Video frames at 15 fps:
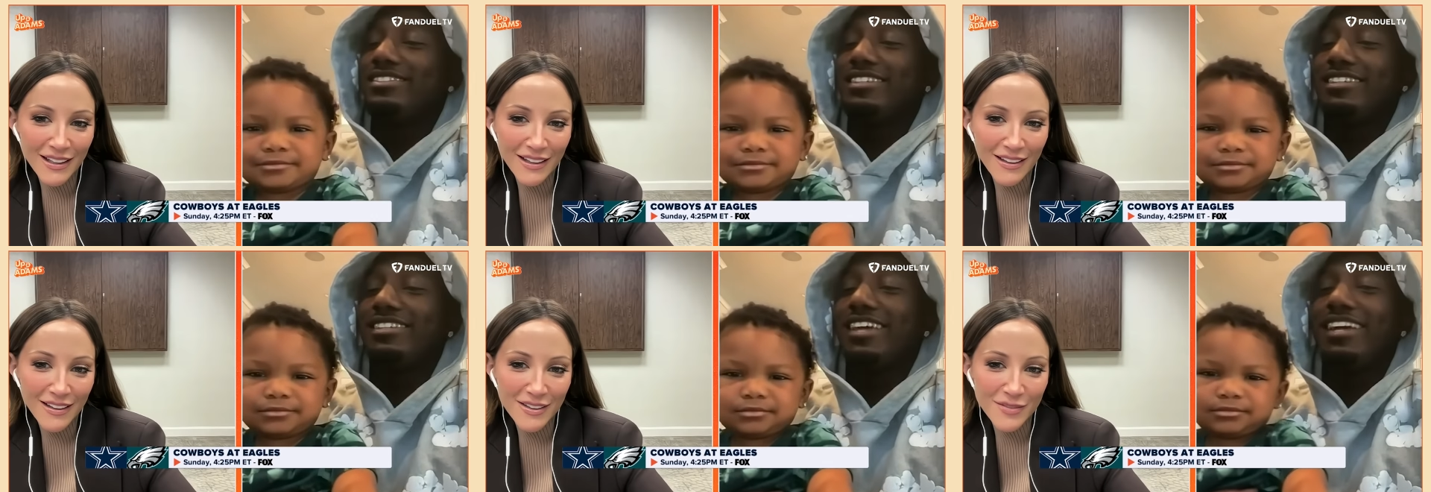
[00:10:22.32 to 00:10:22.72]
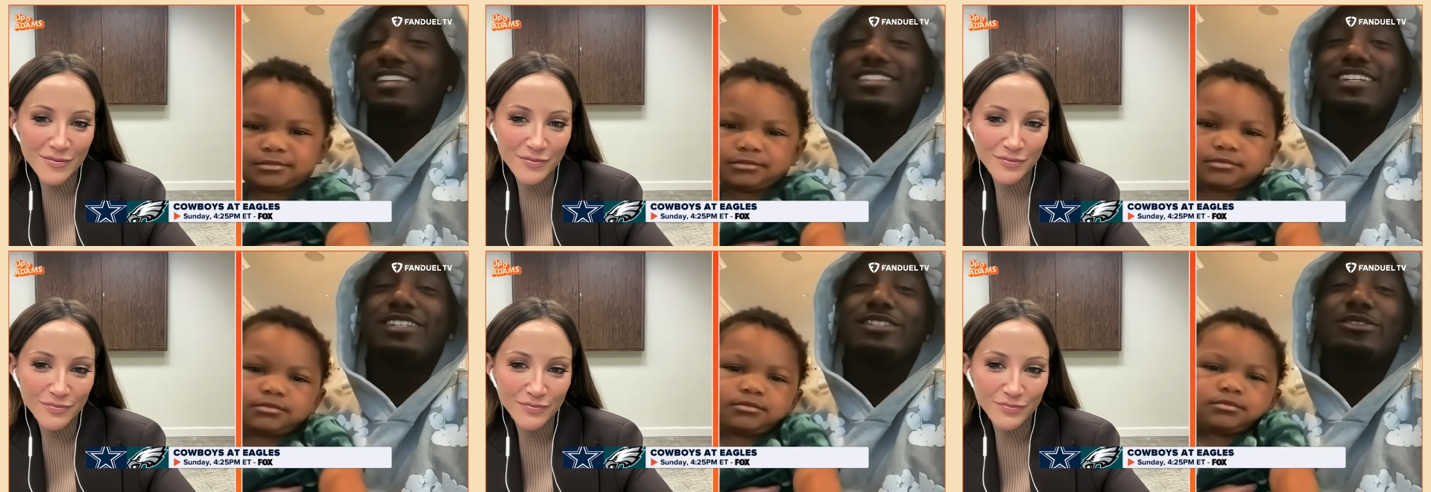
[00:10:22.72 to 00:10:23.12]
Speaker 1: see
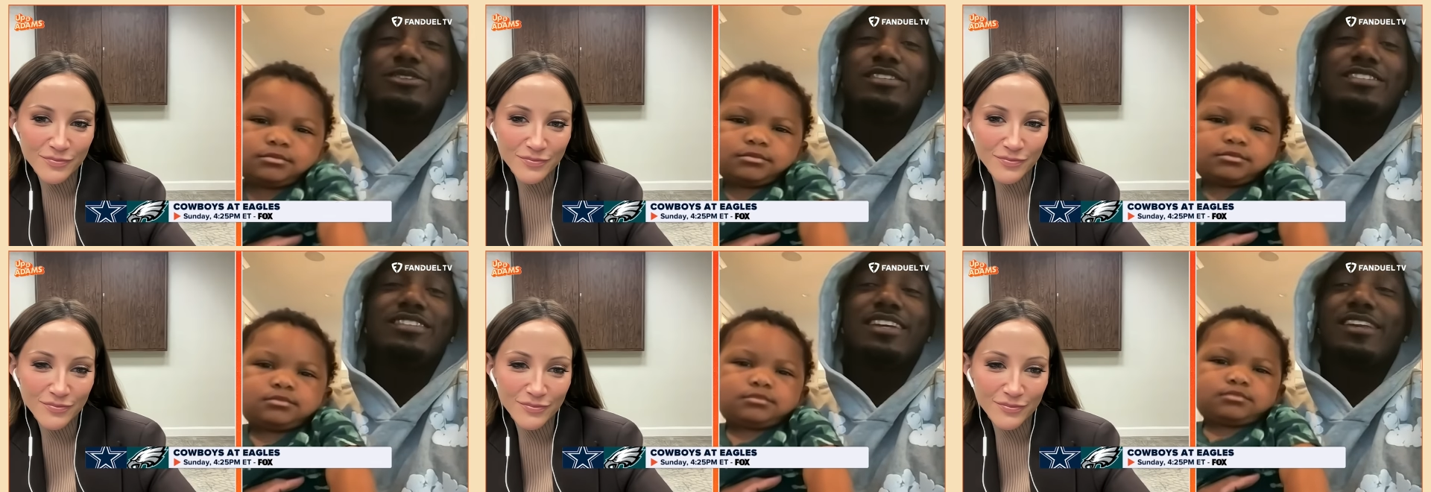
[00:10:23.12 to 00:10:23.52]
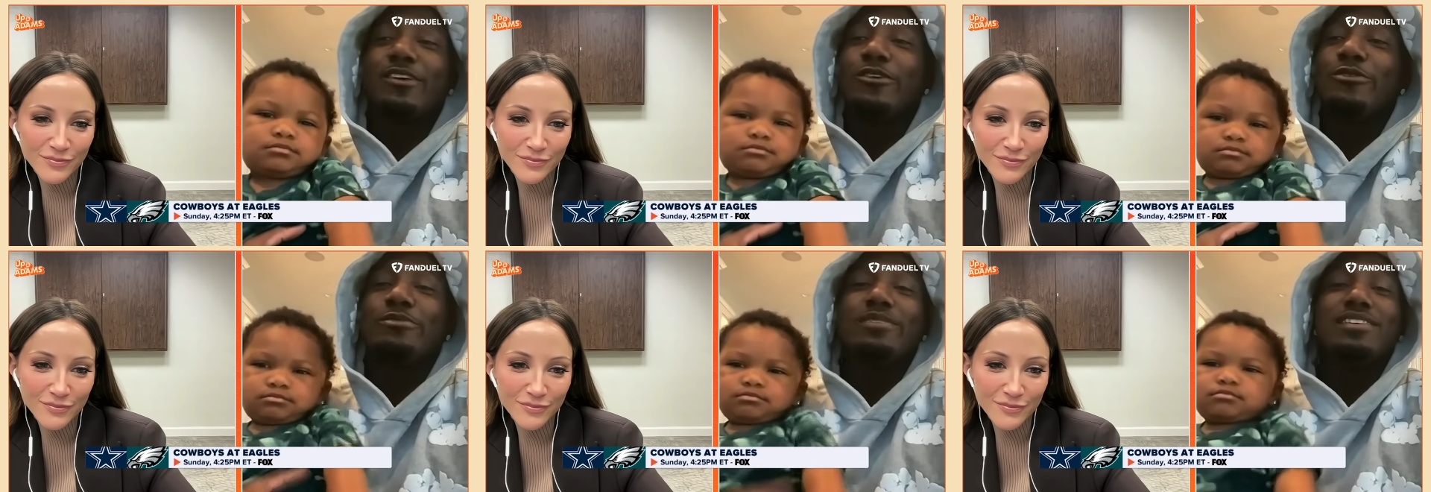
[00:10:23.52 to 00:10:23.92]
AJ do this at
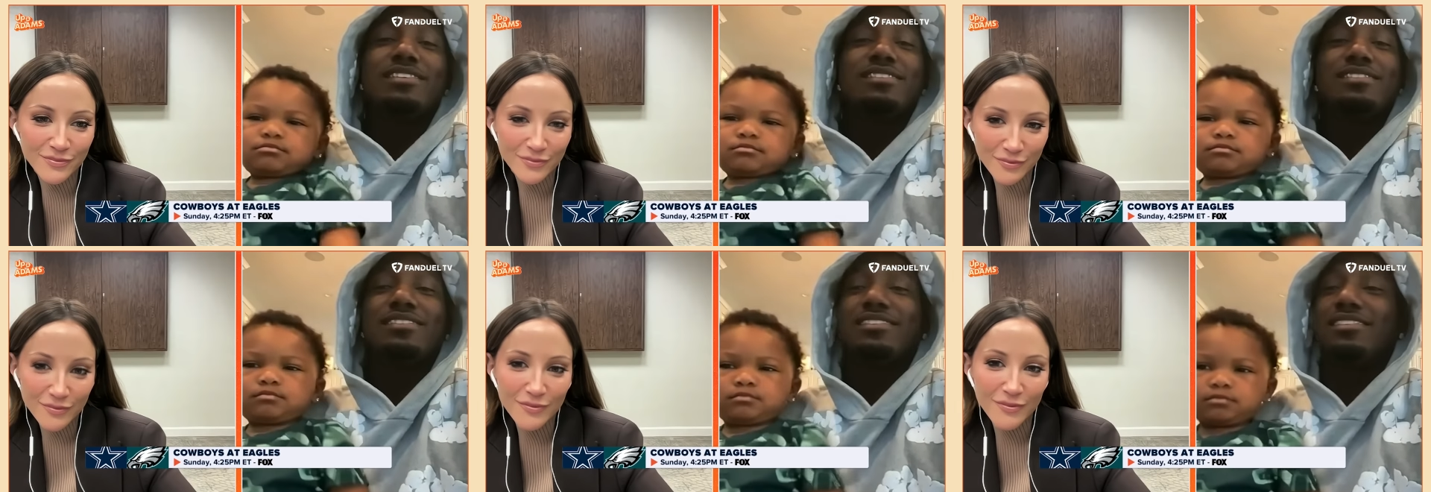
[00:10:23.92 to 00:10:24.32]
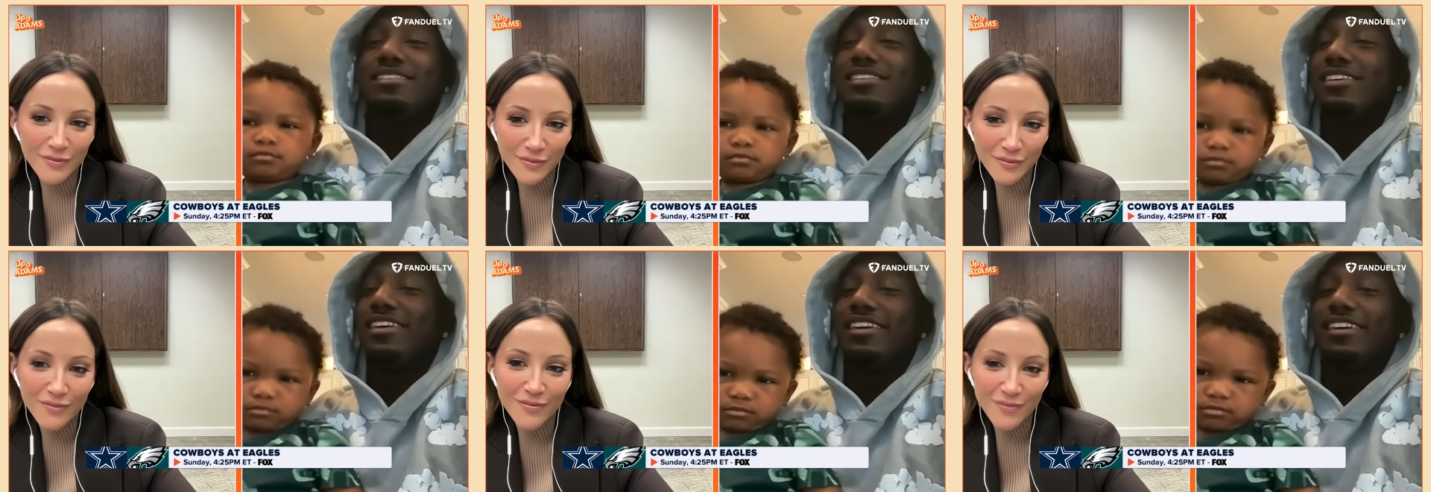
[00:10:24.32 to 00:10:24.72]
Ole Miss, and
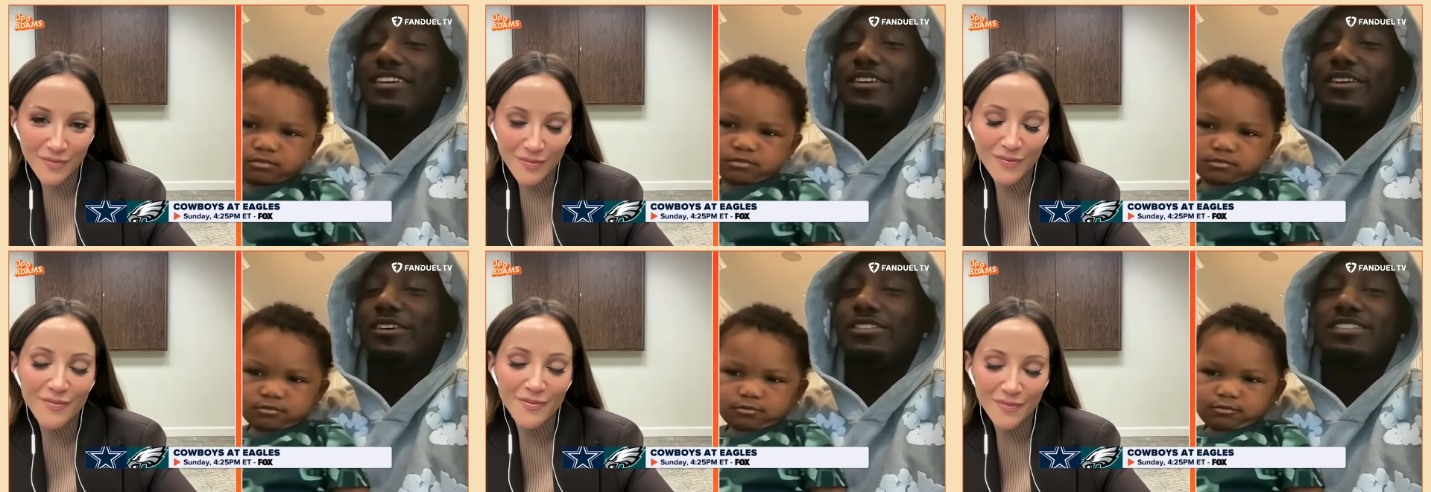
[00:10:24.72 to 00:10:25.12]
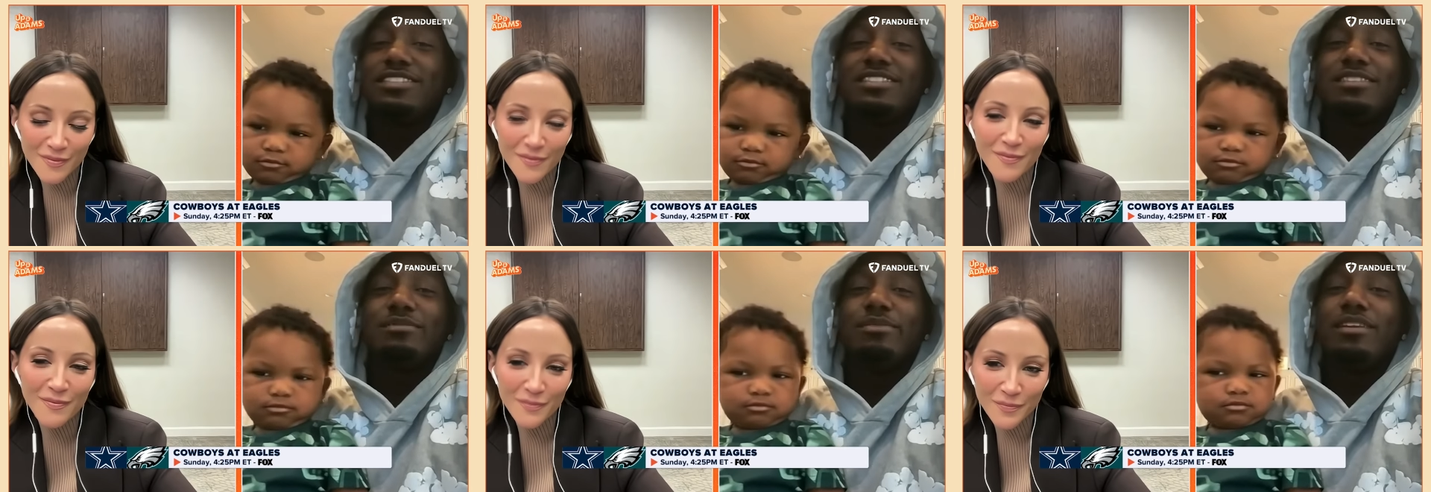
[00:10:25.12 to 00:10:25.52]

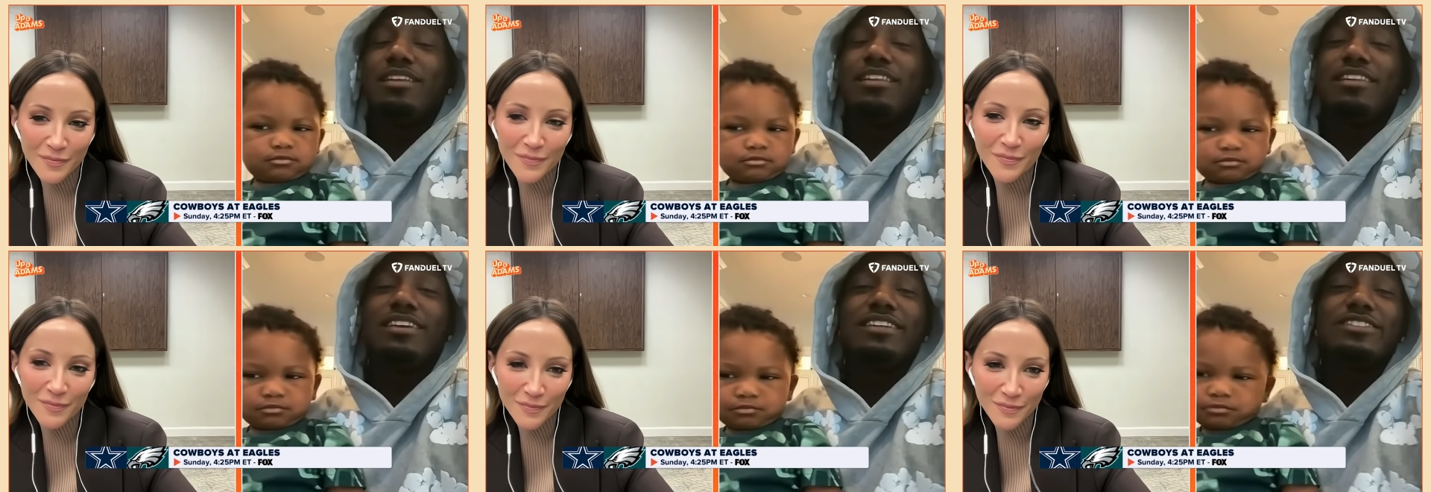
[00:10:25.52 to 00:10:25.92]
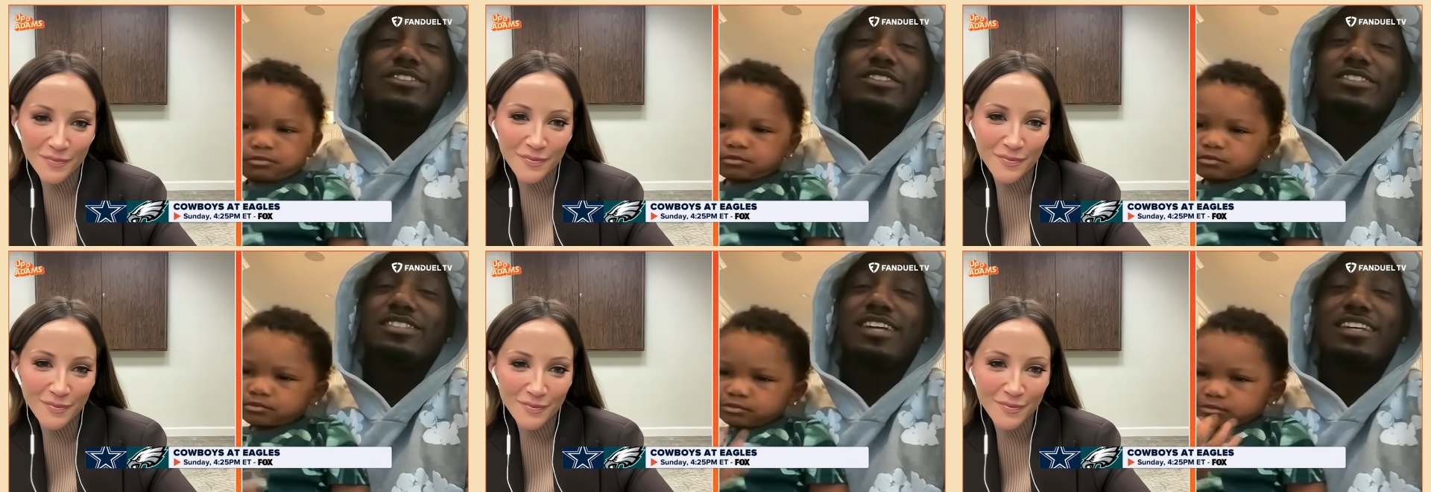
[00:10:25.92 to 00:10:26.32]
since he's been in the league,
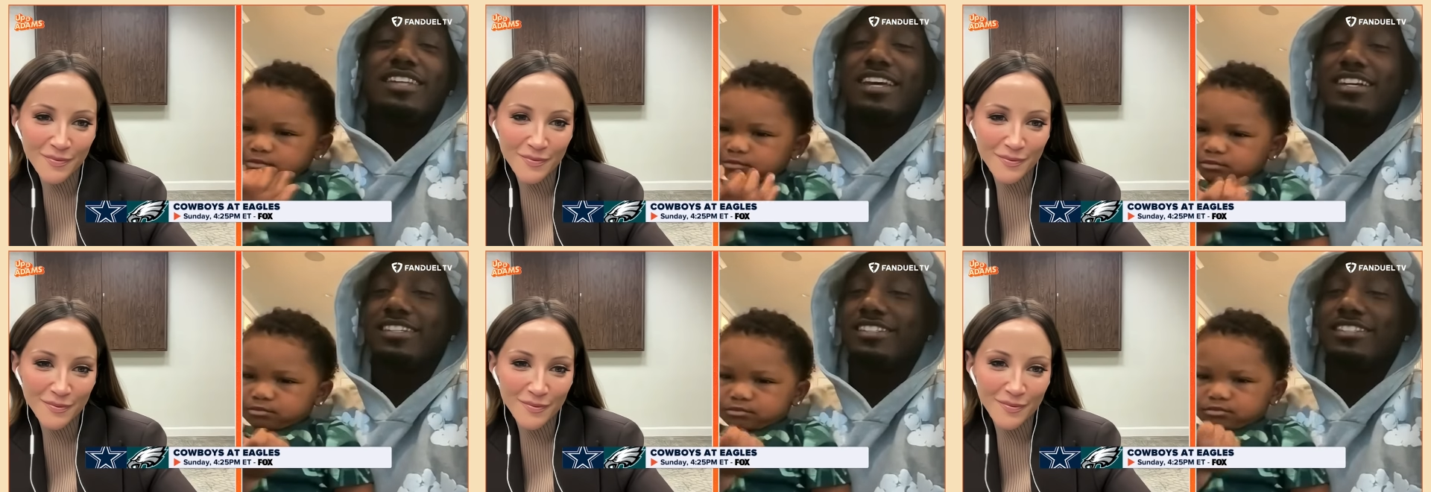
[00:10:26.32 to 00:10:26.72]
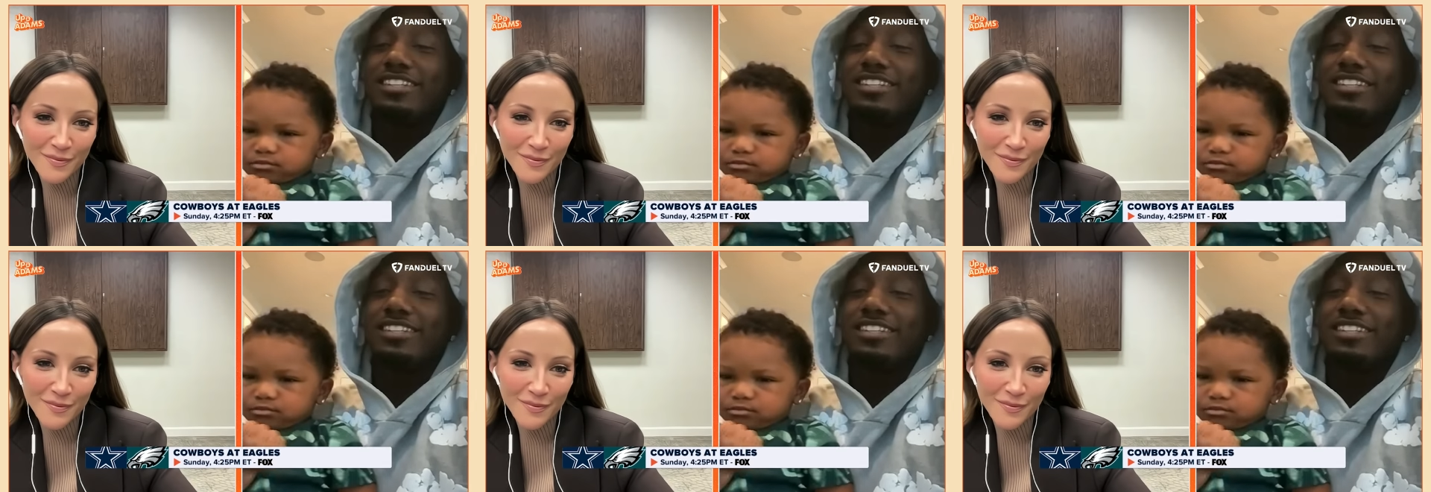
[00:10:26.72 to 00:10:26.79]
so it's not like a